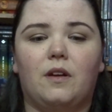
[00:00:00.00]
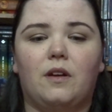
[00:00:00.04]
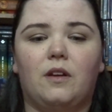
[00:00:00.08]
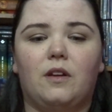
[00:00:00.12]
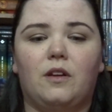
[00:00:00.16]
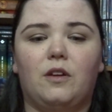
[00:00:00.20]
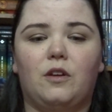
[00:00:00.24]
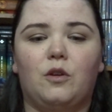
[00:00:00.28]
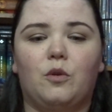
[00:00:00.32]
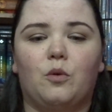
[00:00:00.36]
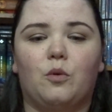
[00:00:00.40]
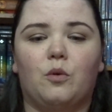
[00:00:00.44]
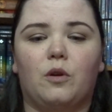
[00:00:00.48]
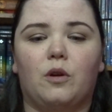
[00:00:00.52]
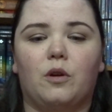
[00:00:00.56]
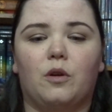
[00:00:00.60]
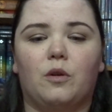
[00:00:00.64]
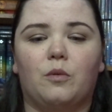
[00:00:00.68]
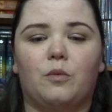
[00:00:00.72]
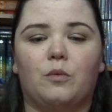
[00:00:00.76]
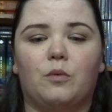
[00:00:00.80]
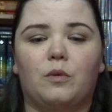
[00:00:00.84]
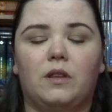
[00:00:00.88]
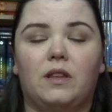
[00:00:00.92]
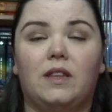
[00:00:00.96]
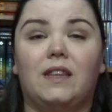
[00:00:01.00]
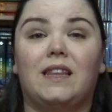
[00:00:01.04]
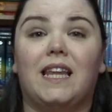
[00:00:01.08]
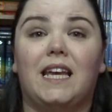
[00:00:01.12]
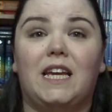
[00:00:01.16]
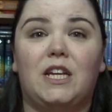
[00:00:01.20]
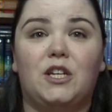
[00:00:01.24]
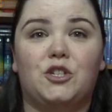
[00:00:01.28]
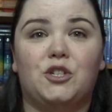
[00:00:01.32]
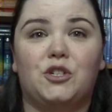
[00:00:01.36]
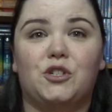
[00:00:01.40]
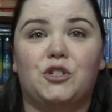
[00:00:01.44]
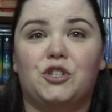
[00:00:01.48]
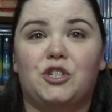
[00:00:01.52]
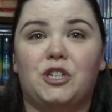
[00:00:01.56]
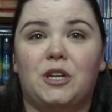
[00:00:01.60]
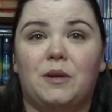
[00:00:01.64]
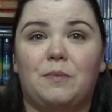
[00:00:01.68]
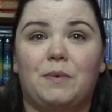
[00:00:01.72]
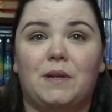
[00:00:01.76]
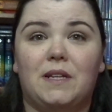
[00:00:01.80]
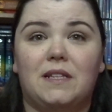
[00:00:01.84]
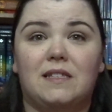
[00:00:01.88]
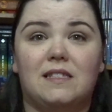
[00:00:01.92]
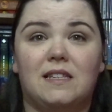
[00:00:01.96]
your
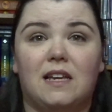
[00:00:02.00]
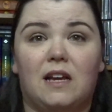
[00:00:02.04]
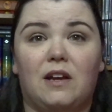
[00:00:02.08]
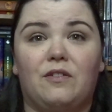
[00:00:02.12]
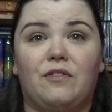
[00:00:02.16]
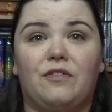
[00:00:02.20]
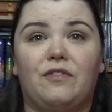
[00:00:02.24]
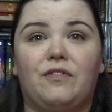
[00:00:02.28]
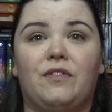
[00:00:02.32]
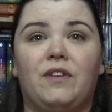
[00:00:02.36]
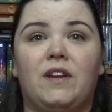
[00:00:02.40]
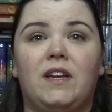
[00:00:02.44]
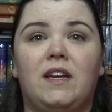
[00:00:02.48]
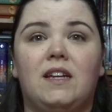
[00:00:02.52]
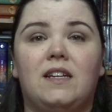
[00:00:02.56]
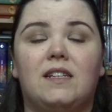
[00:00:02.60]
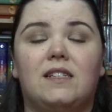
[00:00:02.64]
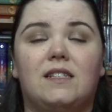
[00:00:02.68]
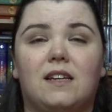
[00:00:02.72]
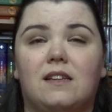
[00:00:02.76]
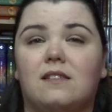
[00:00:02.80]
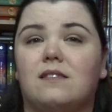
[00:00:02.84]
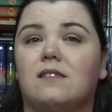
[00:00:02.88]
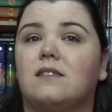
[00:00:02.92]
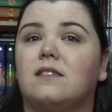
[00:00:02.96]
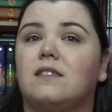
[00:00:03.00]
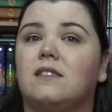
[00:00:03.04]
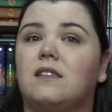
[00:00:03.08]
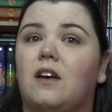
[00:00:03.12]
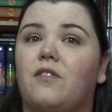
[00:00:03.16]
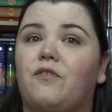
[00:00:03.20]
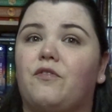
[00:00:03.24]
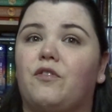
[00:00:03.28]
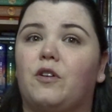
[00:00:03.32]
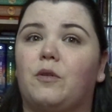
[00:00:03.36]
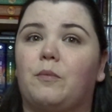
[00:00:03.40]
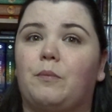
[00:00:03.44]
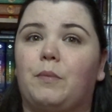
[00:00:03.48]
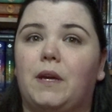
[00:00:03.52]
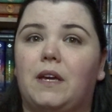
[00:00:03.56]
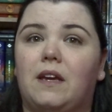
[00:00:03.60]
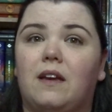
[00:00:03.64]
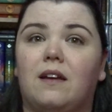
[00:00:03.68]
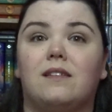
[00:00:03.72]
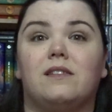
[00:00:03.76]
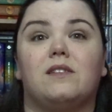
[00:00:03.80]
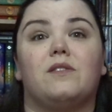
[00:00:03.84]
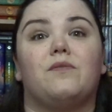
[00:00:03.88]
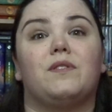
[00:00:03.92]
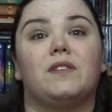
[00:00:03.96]
relationship itself doesn't suffer
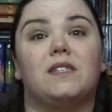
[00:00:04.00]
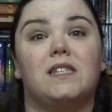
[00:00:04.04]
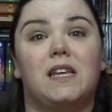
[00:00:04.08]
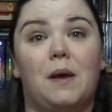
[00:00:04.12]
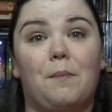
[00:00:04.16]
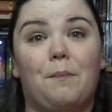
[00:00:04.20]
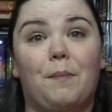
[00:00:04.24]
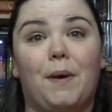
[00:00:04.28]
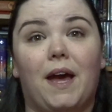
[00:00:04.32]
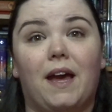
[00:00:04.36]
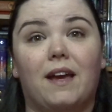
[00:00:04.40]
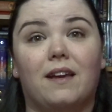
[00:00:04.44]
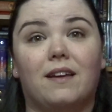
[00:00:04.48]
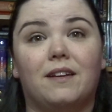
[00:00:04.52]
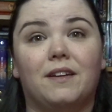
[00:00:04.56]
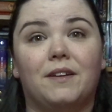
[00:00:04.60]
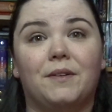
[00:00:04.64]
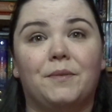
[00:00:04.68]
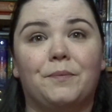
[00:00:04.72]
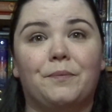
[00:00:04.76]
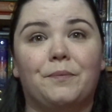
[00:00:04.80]
because of a setback.